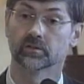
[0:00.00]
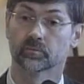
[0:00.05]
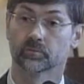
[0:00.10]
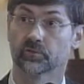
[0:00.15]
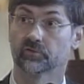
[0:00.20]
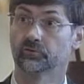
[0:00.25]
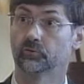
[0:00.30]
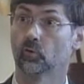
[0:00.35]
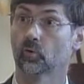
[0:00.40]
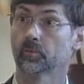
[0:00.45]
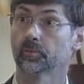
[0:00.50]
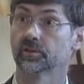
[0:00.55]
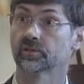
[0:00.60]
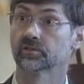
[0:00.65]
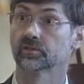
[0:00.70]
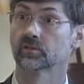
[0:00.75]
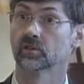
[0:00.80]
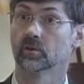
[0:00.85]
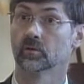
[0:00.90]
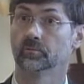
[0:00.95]
is a
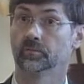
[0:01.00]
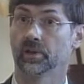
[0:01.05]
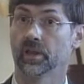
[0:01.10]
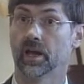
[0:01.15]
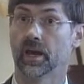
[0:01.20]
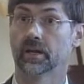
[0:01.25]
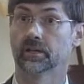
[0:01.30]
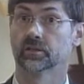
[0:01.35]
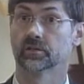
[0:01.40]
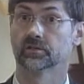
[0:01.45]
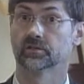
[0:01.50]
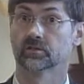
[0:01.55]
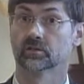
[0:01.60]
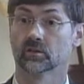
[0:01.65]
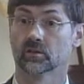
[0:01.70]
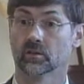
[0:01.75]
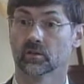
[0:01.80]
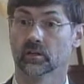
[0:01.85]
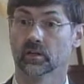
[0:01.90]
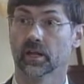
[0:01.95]
performance plan
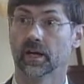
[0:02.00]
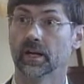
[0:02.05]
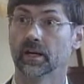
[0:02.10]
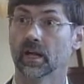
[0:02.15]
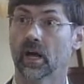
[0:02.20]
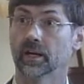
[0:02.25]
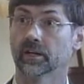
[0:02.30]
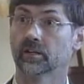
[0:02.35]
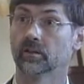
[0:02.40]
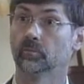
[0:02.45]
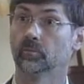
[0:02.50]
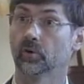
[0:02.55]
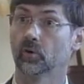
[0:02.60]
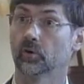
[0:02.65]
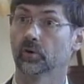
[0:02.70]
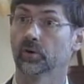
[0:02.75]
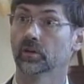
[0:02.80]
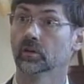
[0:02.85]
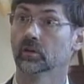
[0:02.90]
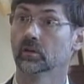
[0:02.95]
is laid on an
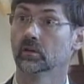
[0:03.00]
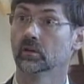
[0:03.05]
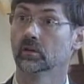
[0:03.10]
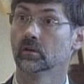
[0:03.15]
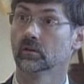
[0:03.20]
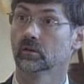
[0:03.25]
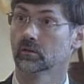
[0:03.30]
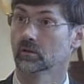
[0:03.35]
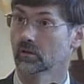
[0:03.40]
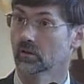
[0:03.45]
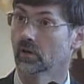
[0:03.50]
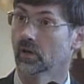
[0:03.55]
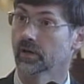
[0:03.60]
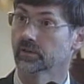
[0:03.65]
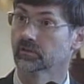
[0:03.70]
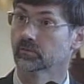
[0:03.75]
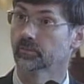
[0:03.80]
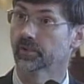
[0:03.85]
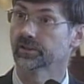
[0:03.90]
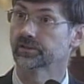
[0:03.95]
employee,
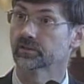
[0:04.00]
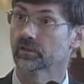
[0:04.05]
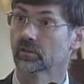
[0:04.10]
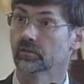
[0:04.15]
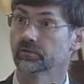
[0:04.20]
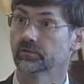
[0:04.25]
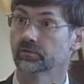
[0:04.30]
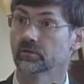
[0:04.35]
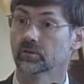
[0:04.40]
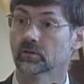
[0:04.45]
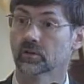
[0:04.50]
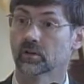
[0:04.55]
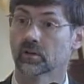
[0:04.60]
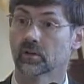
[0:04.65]
as in myself.